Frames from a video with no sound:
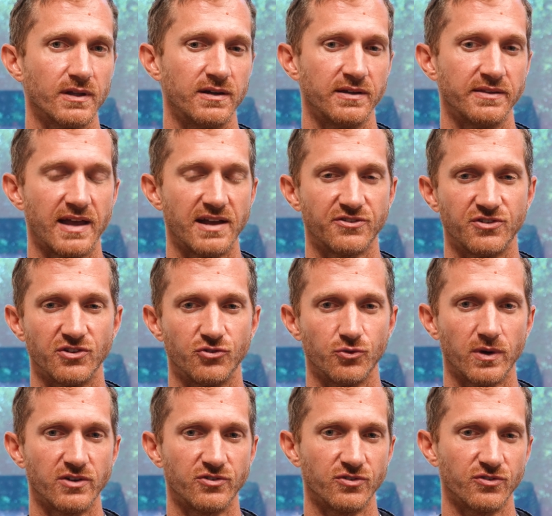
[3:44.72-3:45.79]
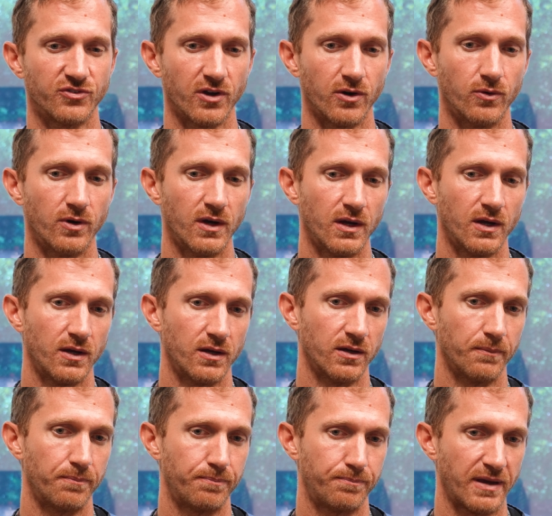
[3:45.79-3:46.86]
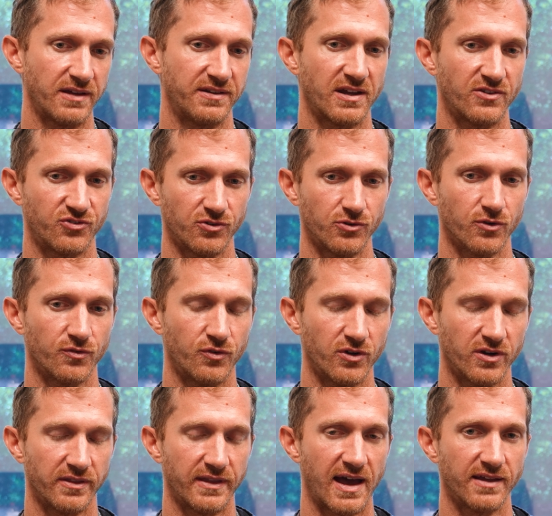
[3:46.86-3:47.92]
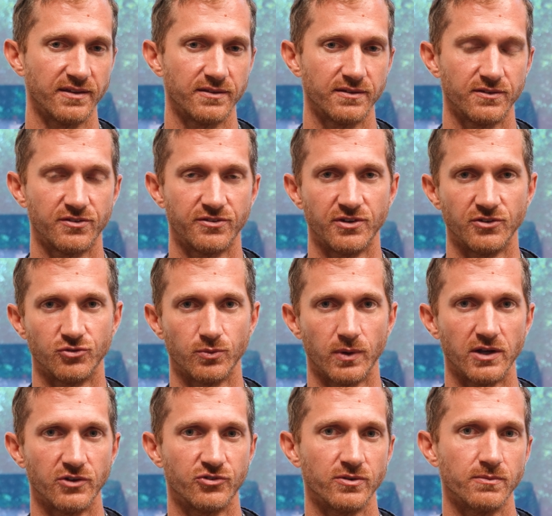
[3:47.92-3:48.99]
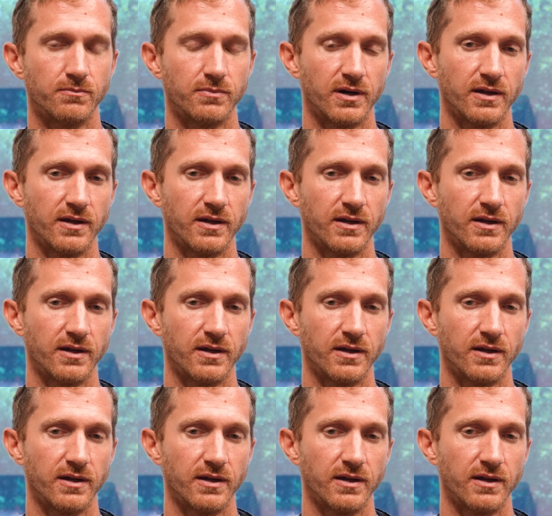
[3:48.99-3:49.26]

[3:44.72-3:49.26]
in that situation. So pay attention to your foot in that situation,